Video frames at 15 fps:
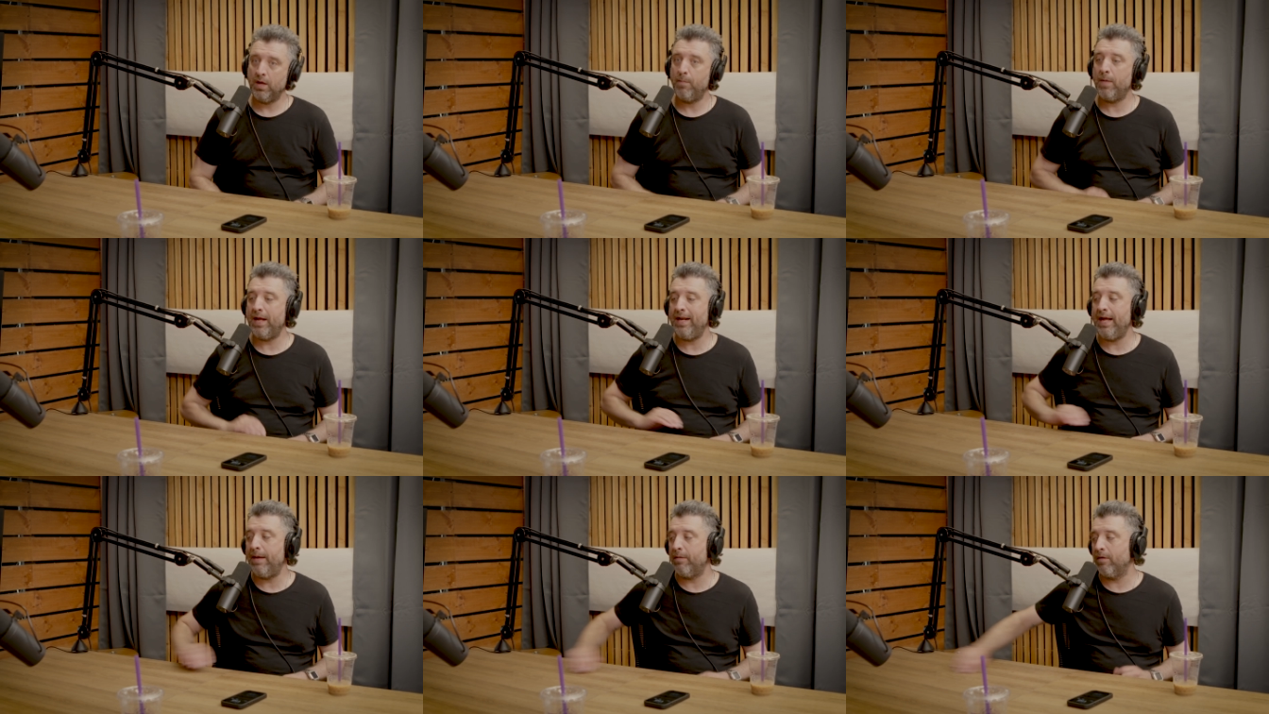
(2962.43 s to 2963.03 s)
My
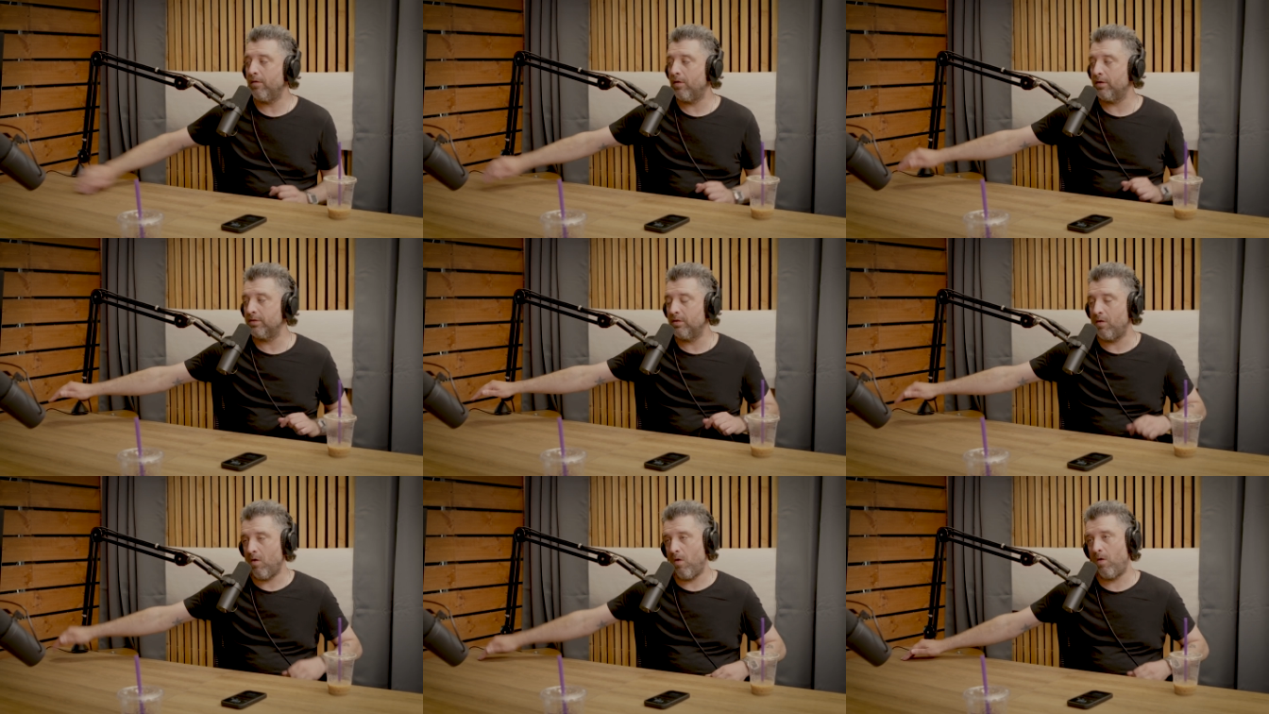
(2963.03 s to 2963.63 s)
neighbor across
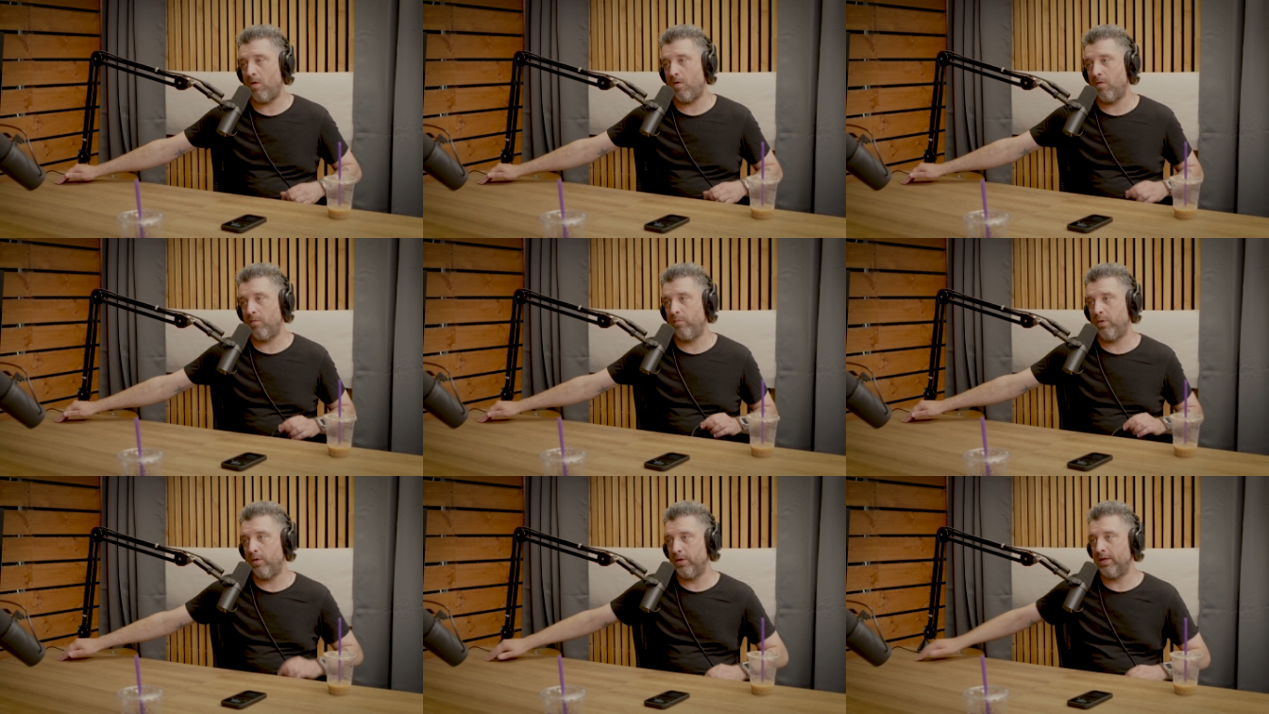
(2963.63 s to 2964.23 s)
the hall
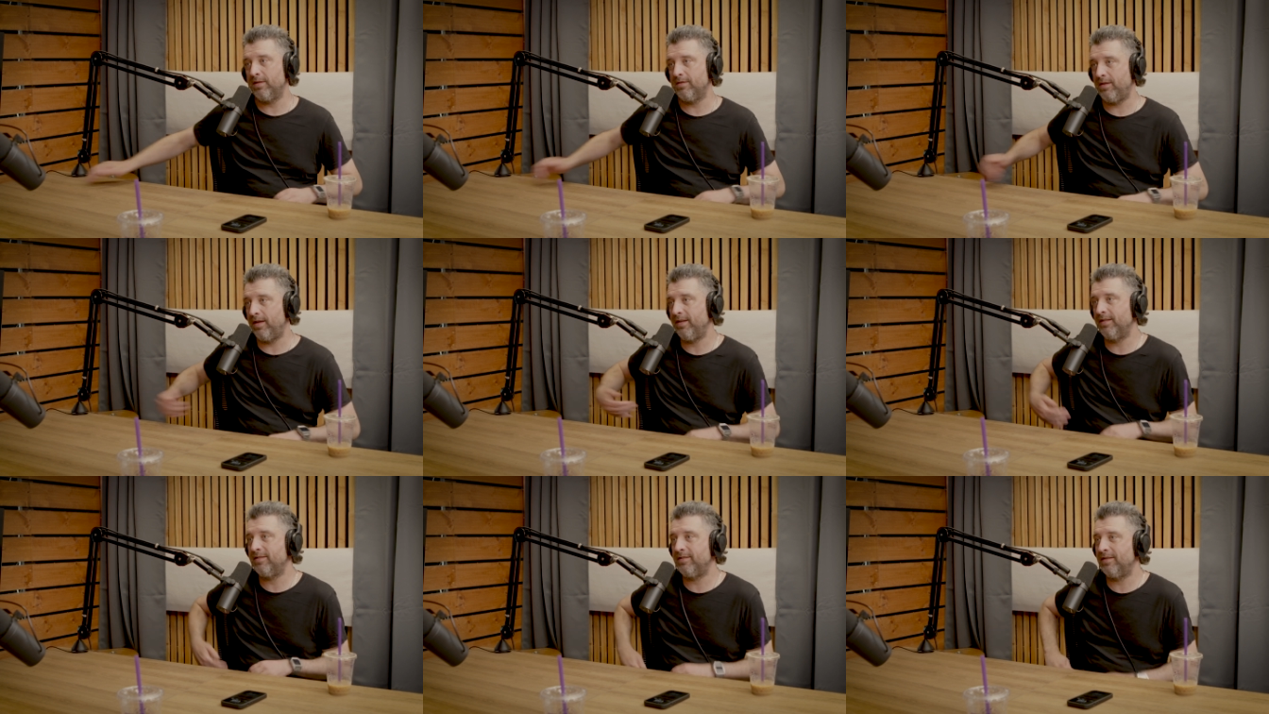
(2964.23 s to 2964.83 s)
broke his
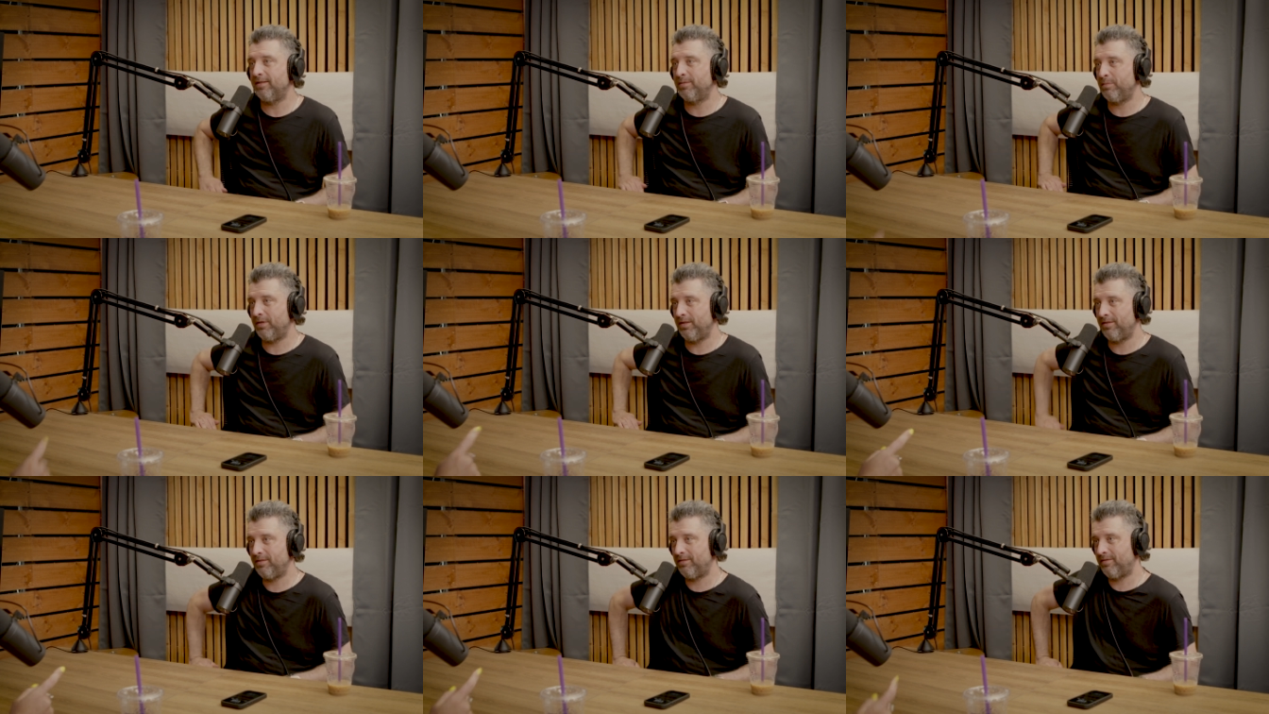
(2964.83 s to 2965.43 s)
leg in 6
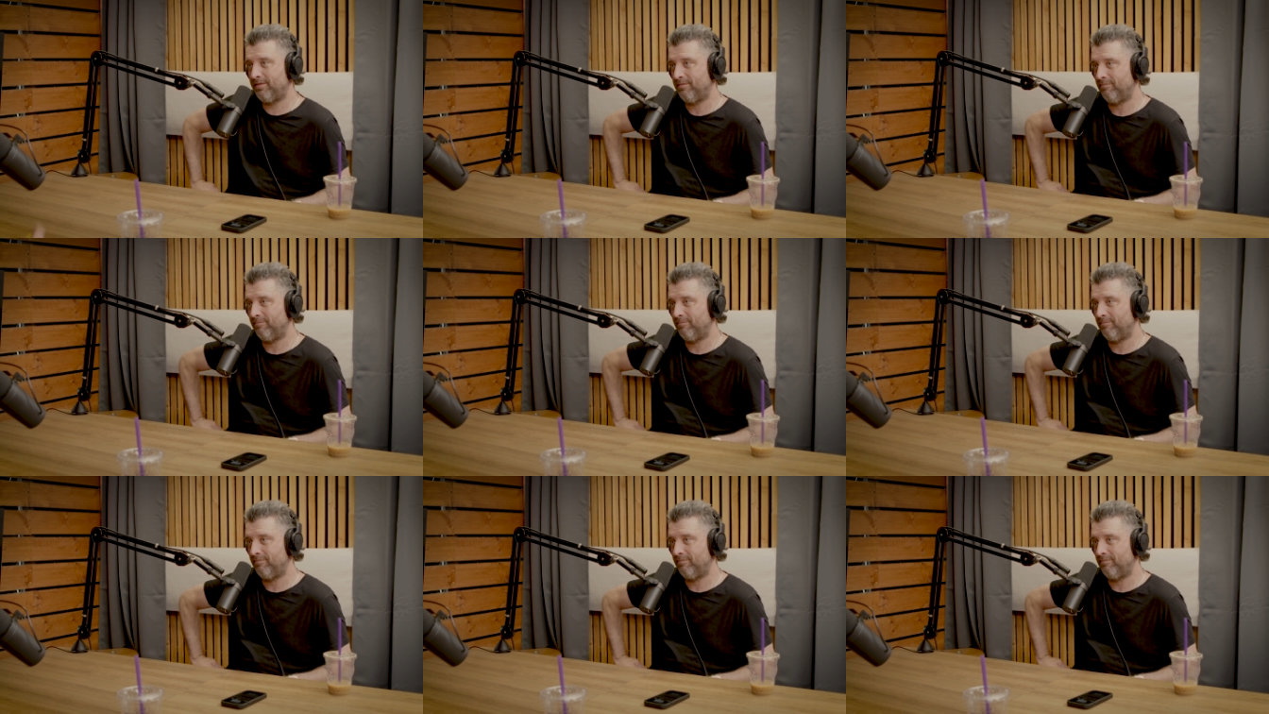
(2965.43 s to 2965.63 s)
places.